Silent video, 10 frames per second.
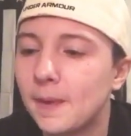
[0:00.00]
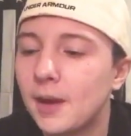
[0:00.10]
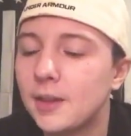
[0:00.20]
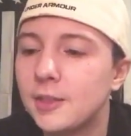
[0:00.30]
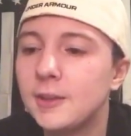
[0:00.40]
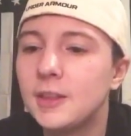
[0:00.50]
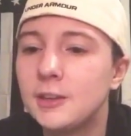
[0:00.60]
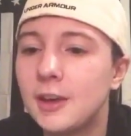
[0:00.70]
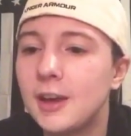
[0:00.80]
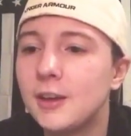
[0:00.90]
I think the
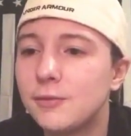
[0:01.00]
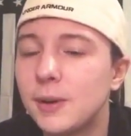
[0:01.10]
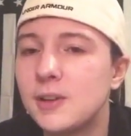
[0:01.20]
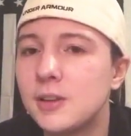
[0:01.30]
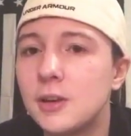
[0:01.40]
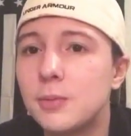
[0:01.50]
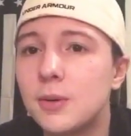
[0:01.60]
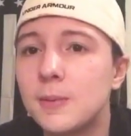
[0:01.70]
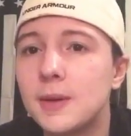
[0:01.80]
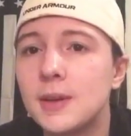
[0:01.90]
day of my T
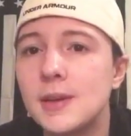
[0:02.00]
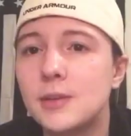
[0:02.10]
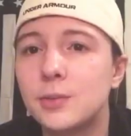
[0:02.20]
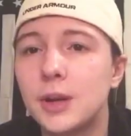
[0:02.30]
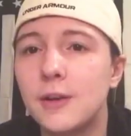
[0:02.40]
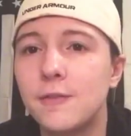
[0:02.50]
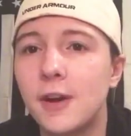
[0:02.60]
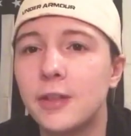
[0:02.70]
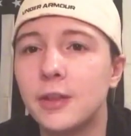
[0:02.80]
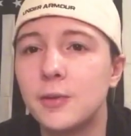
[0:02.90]
appointment is when I
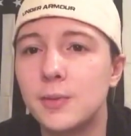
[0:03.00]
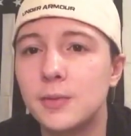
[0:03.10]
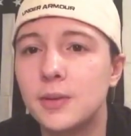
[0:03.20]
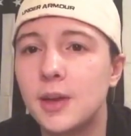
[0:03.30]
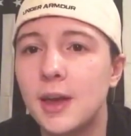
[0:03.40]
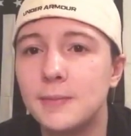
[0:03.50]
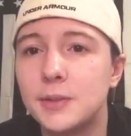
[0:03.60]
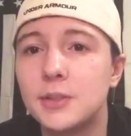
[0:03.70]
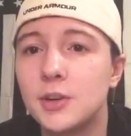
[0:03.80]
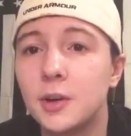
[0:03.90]
finally came
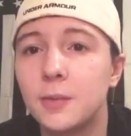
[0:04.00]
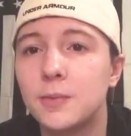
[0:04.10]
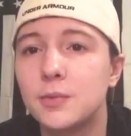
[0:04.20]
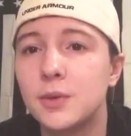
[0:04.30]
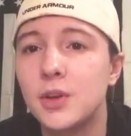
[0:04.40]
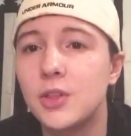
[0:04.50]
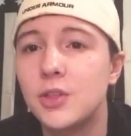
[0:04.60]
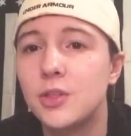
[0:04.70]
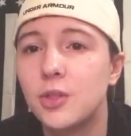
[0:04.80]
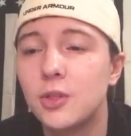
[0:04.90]
to terms with
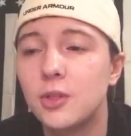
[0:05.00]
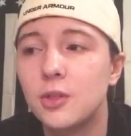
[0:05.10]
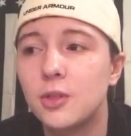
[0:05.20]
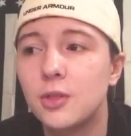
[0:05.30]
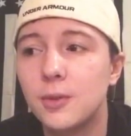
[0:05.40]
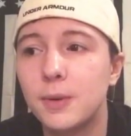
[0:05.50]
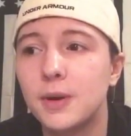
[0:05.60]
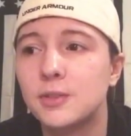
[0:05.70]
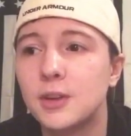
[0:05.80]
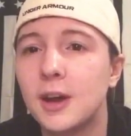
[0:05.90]
the
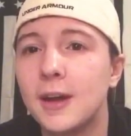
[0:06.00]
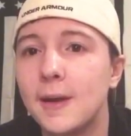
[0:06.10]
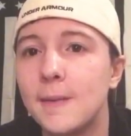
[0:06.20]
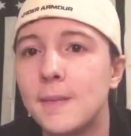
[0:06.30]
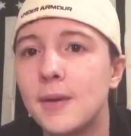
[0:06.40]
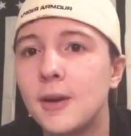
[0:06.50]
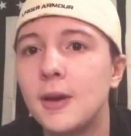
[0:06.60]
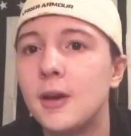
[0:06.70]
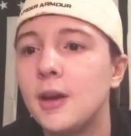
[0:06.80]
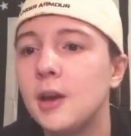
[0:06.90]
person I am.
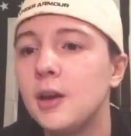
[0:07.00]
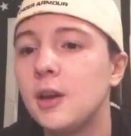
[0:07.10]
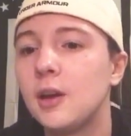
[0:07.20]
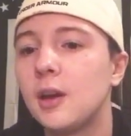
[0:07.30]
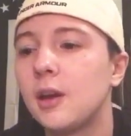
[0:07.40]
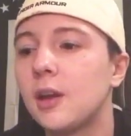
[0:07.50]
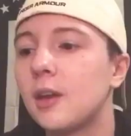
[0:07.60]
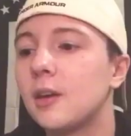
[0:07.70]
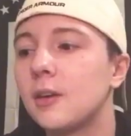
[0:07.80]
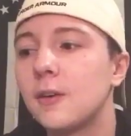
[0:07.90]

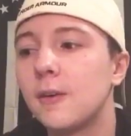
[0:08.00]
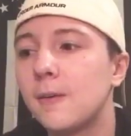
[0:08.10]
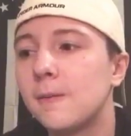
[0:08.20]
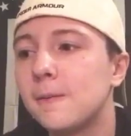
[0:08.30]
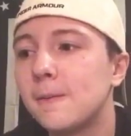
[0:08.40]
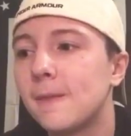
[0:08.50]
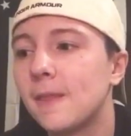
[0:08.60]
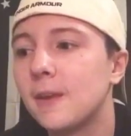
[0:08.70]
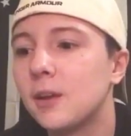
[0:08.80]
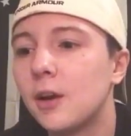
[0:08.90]
And
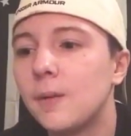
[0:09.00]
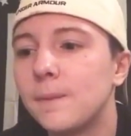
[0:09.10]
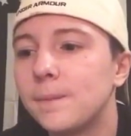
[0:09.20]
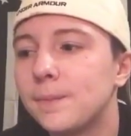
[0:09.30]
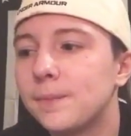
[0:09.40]
you know,